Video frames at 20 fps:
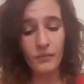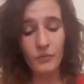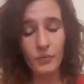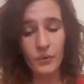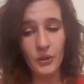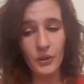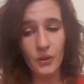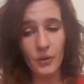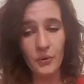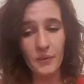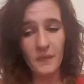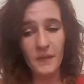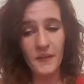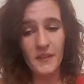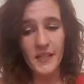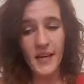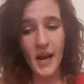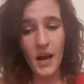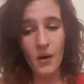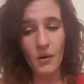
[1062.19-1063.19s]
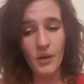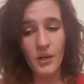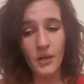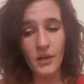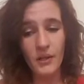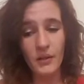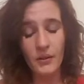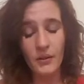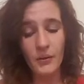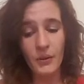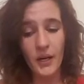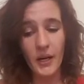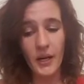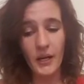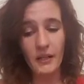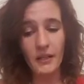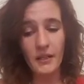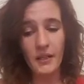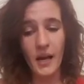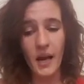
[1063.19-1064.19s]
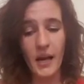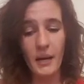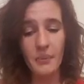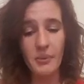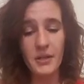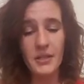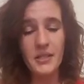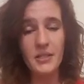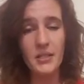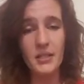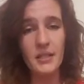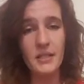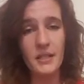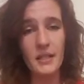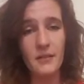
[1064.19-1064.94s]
if the Tower and the High Priestess,